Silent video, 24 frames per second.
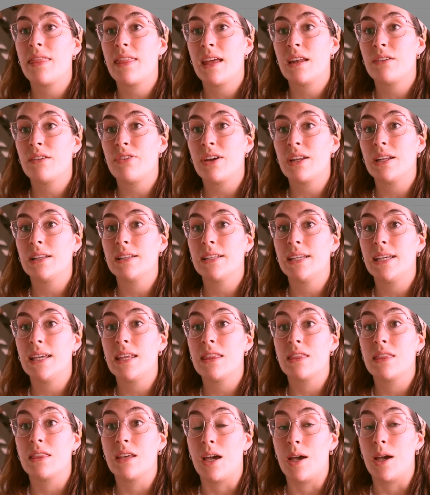then
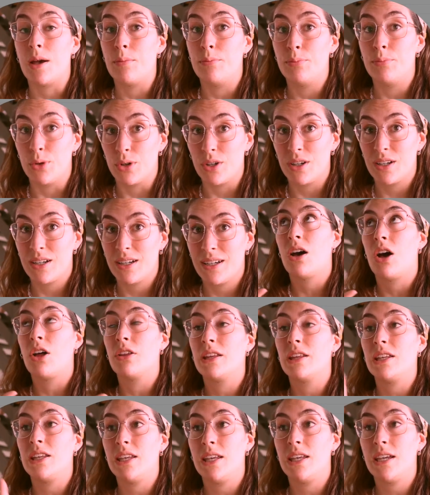finally, the book. On
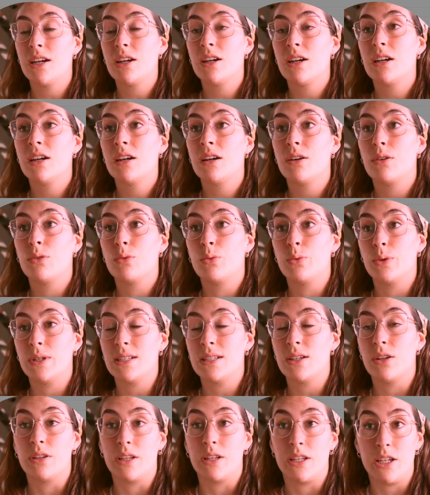the
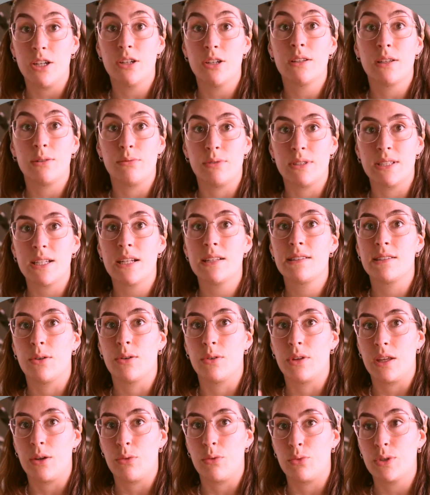yearly reset, so
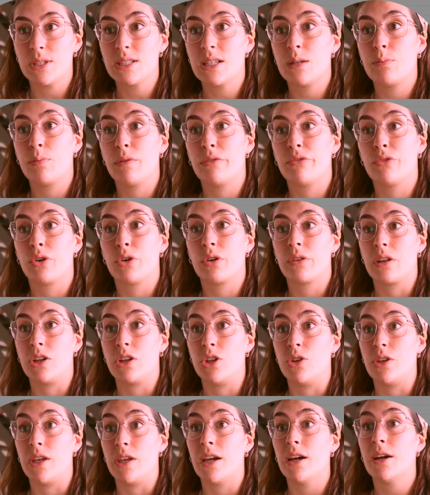the reset before the
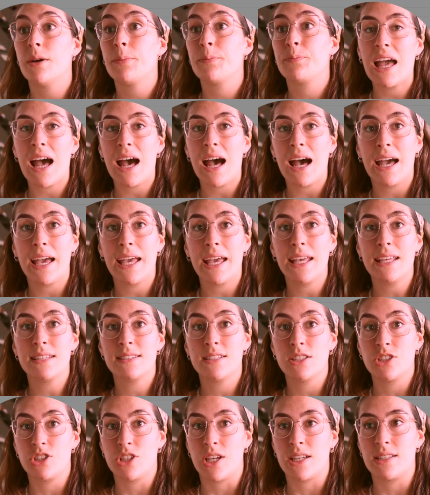new year, I
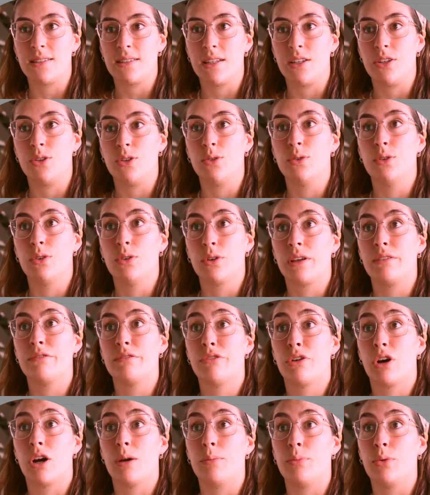suggested you looking
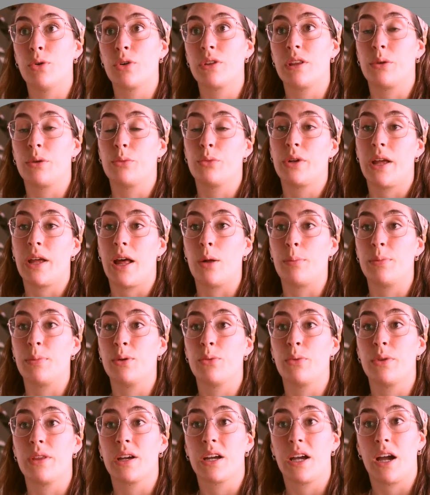for a book that would help you
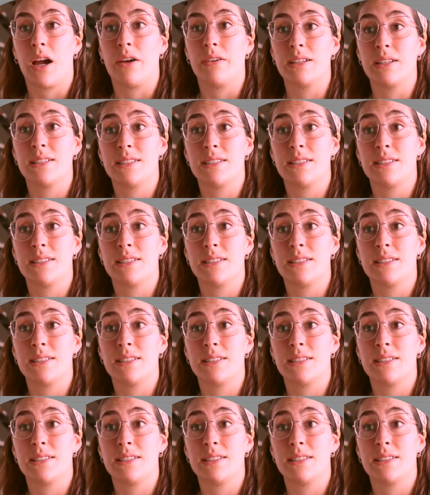with a current